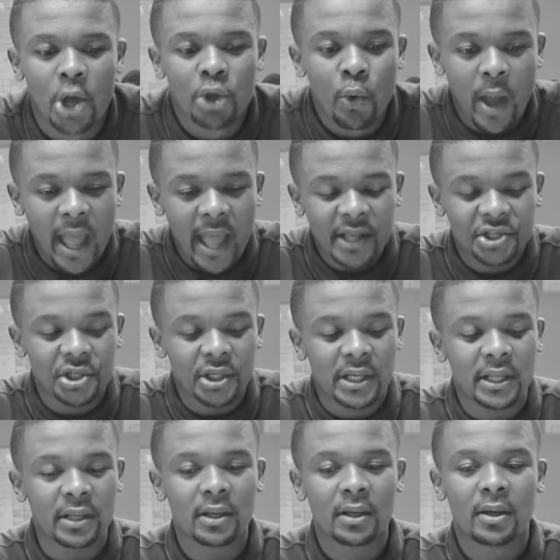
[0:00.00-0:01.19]
You
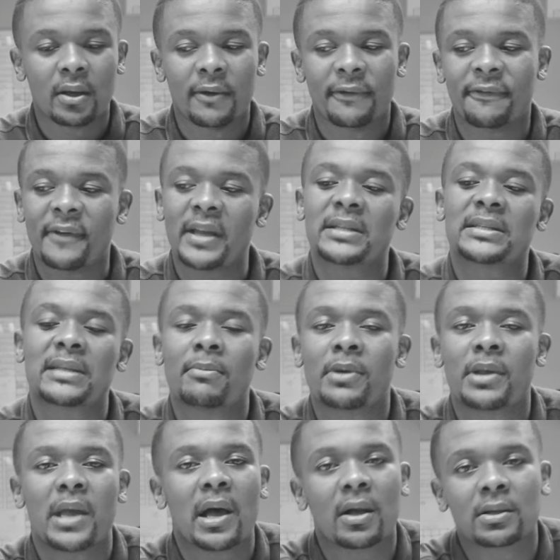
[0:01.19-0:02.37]
actually fed
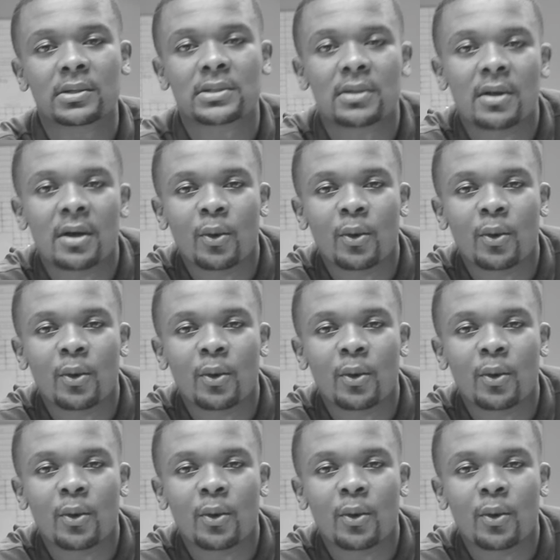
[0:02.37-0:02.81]
somebody else